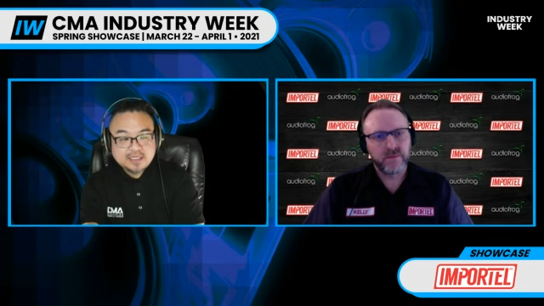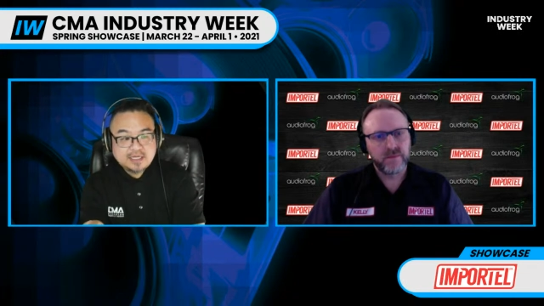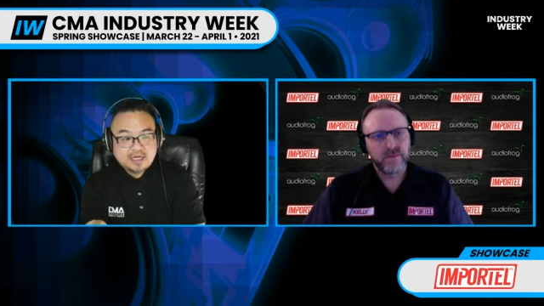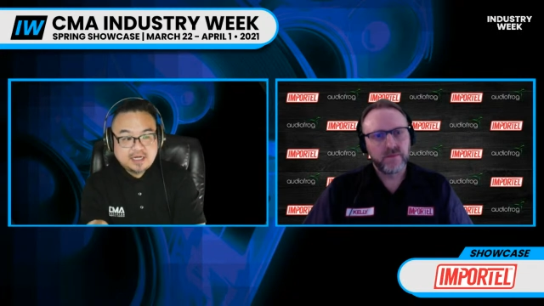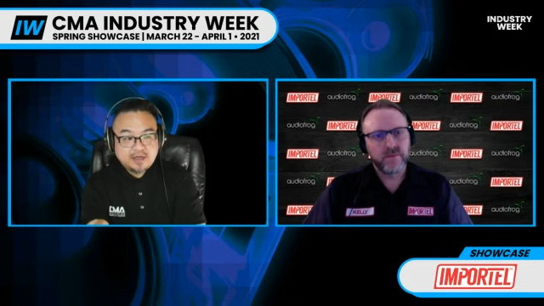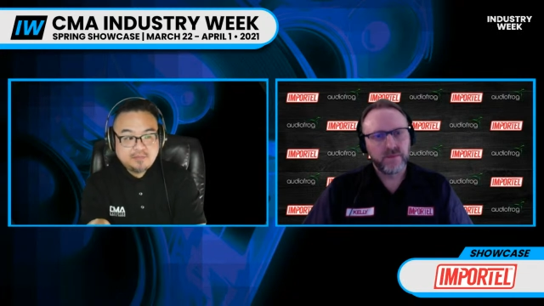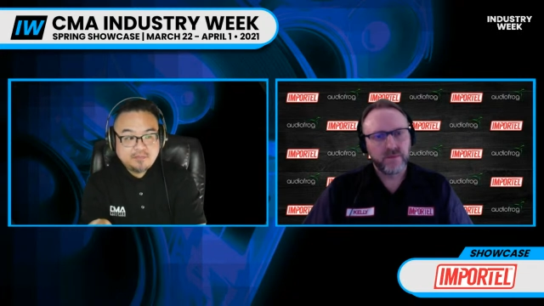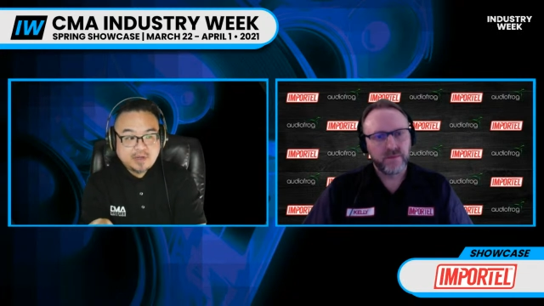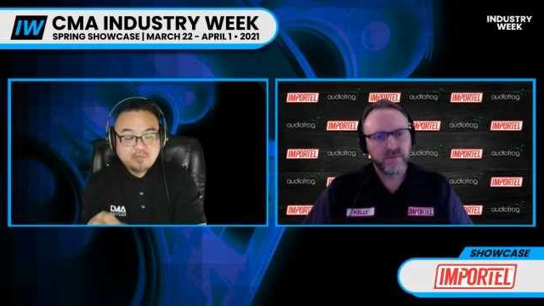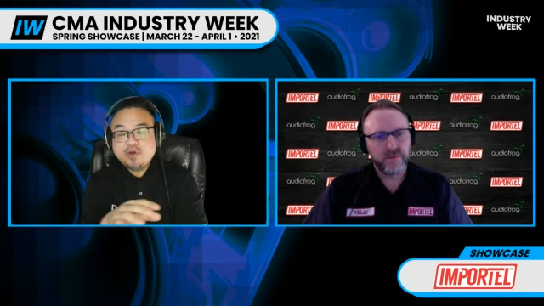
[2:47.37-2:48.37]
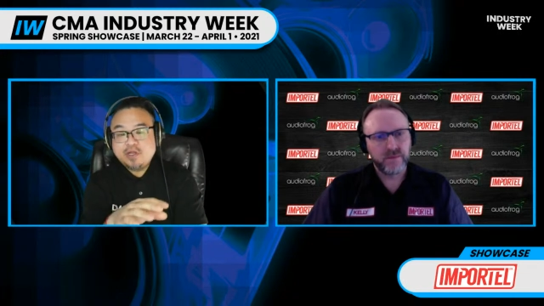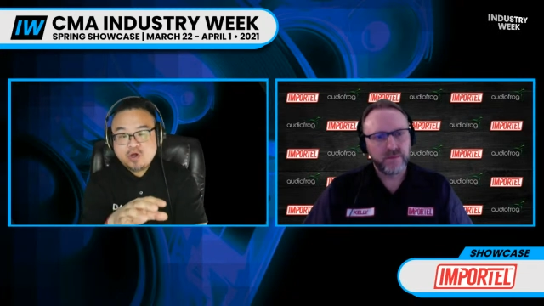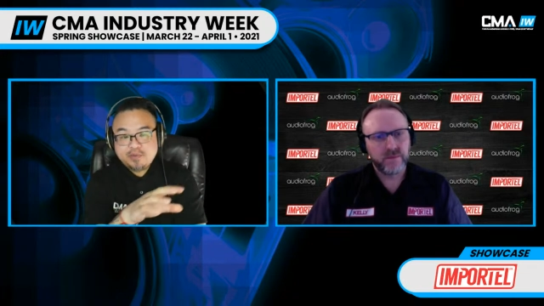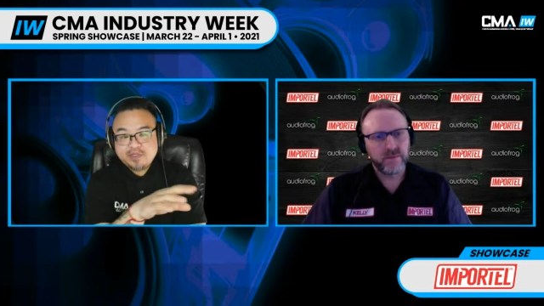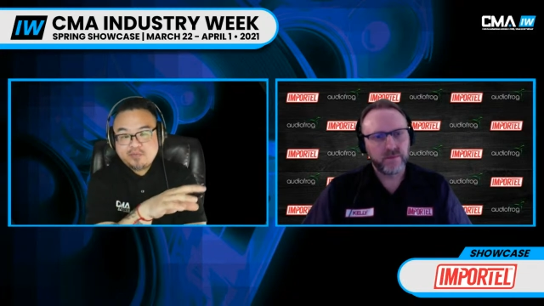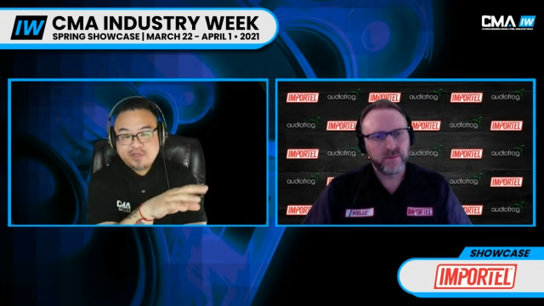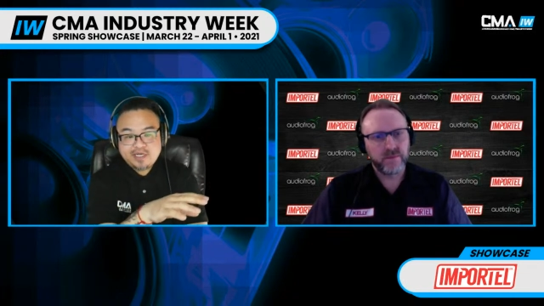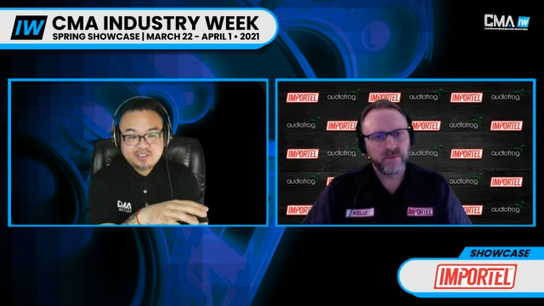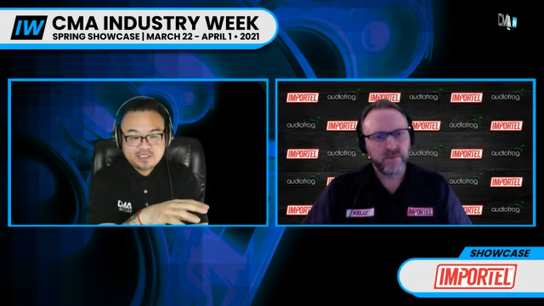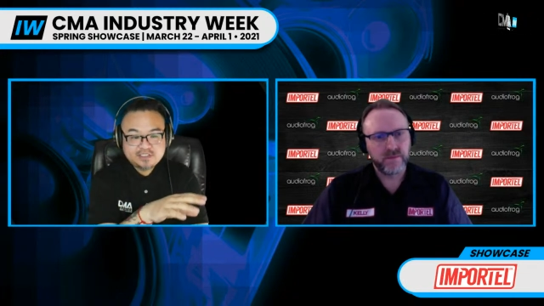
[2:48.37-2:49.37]
Speaker 1: um, I'm really hoping that we
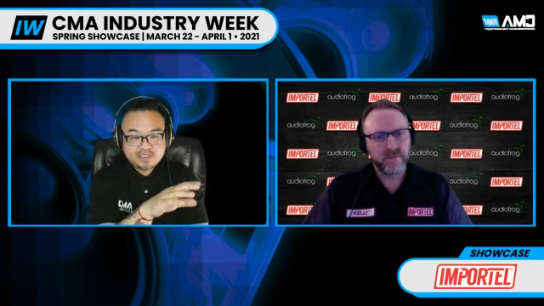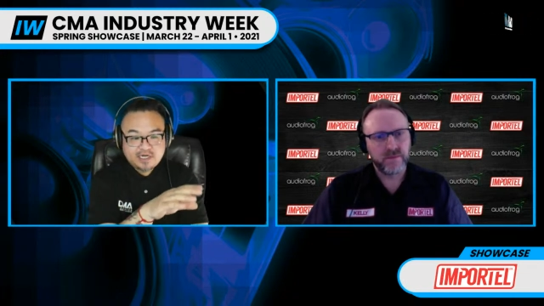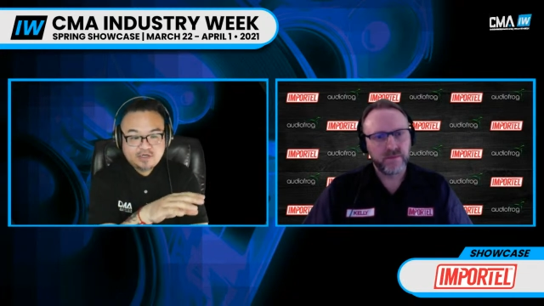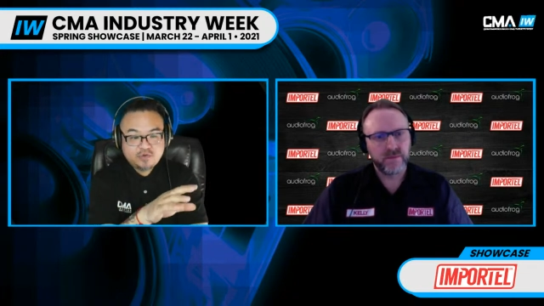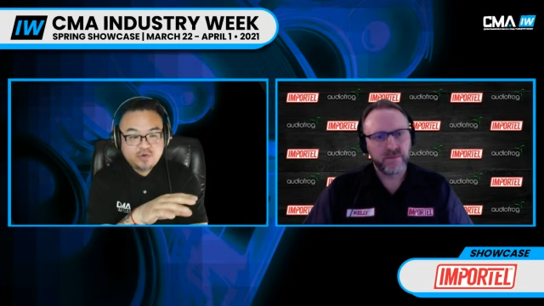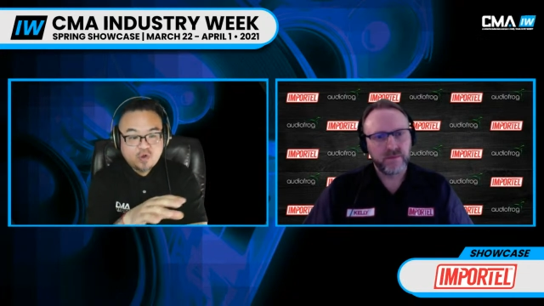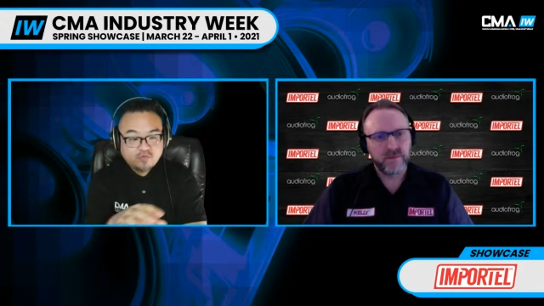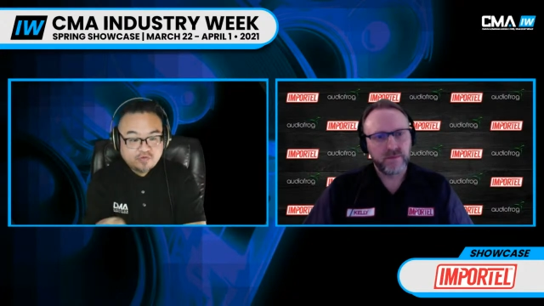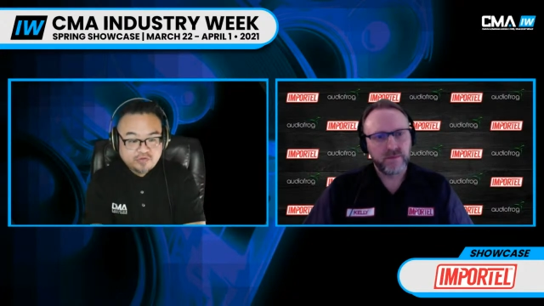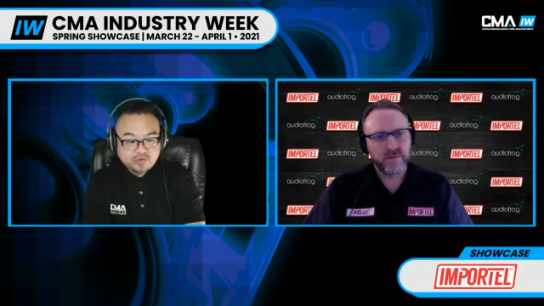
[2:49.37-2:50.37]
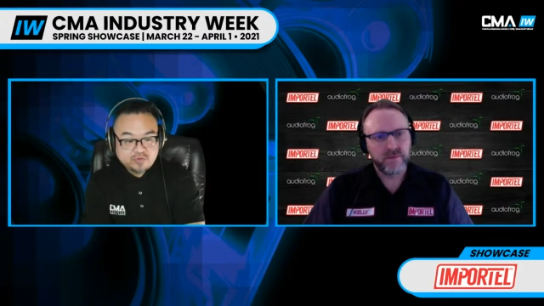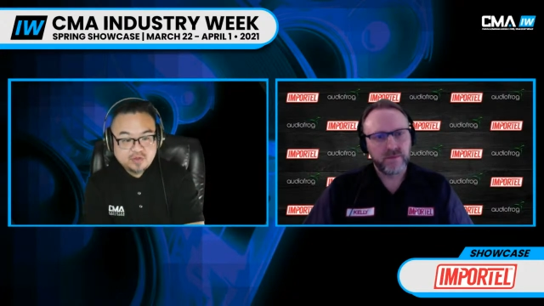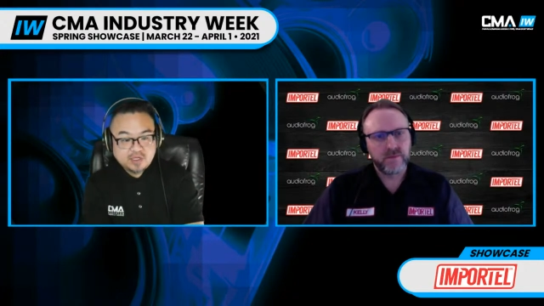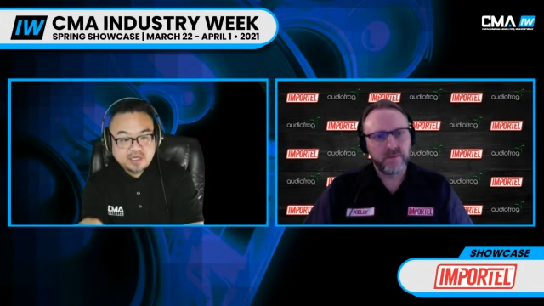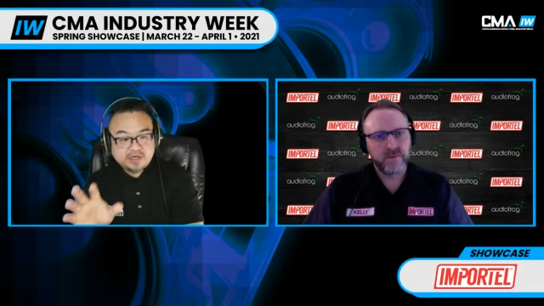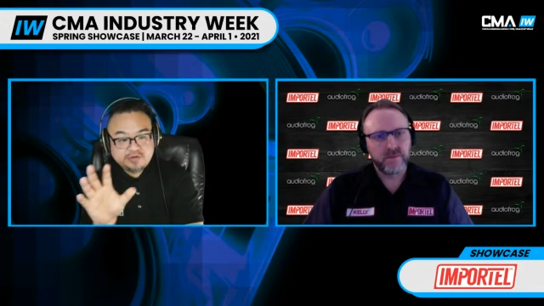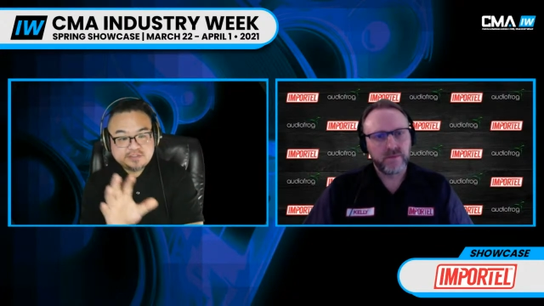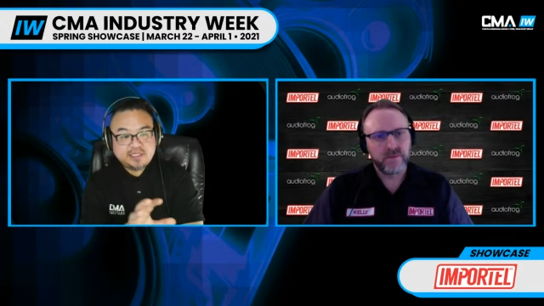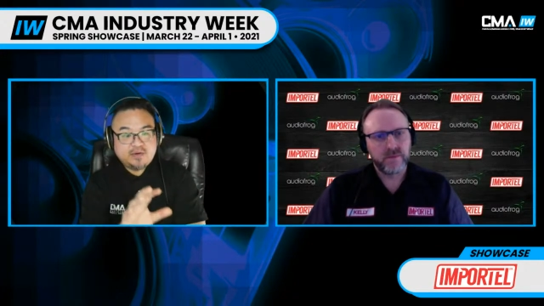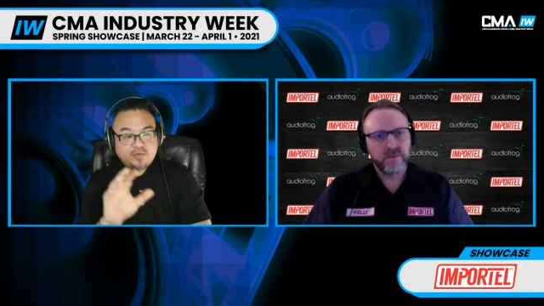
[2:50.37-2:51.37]
get a chance to kind of do an overview and
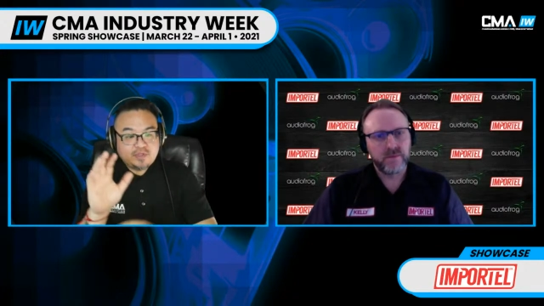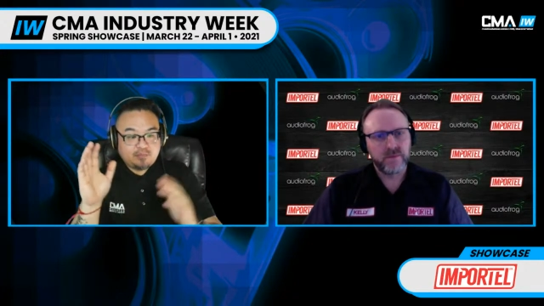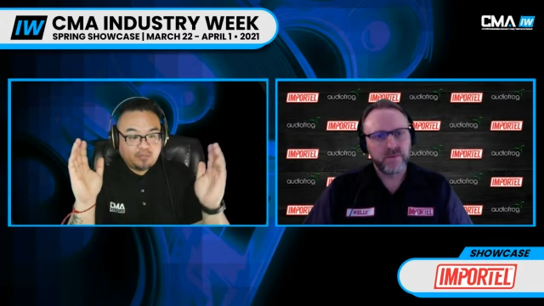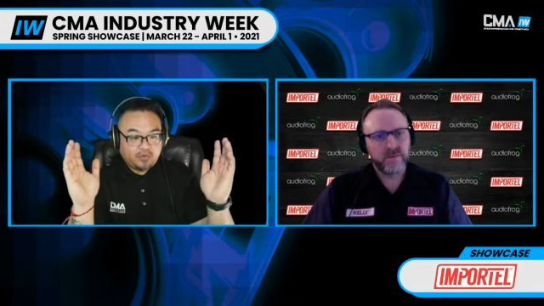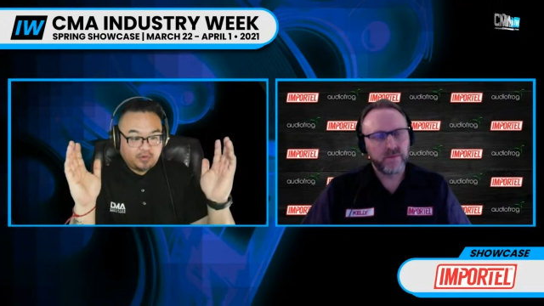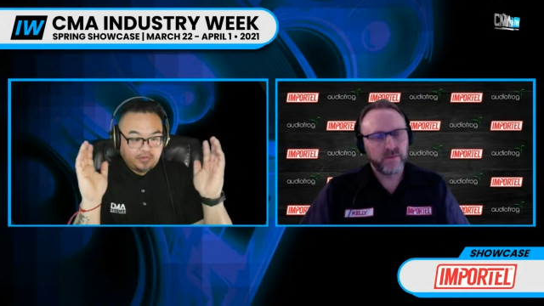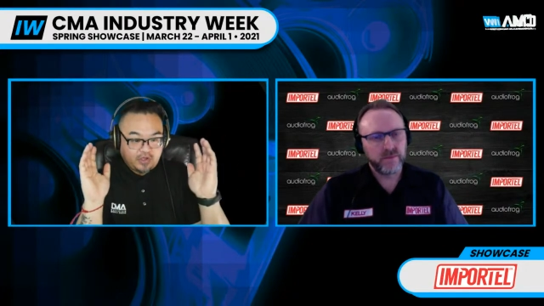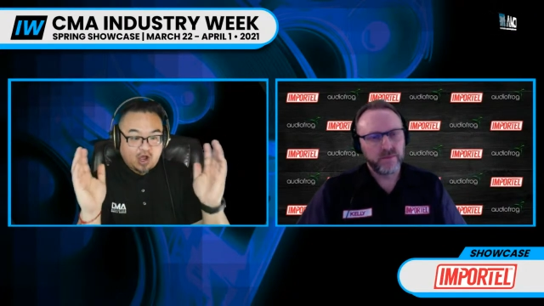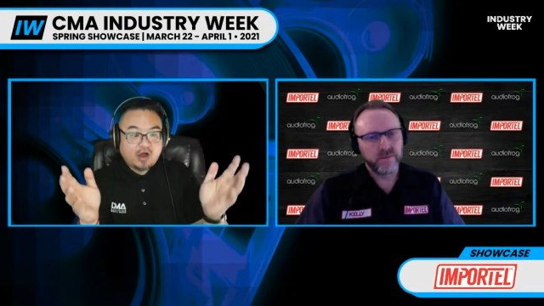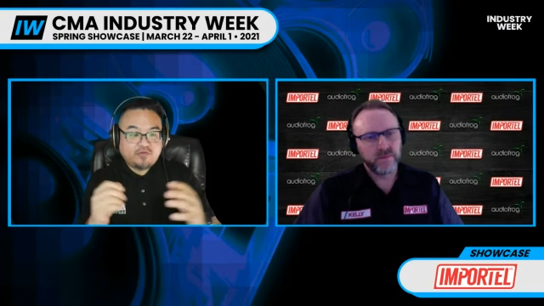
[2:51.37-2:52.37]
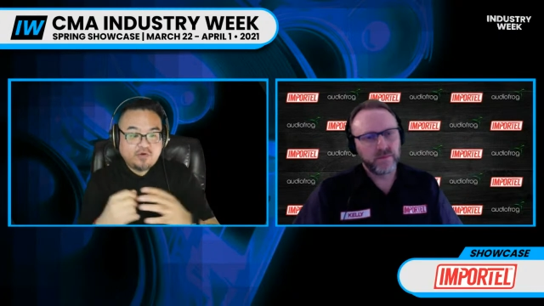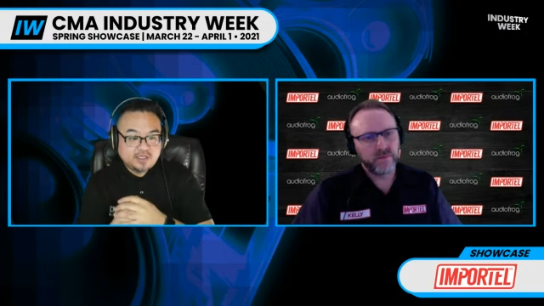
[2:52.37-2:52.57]
understand what the the offering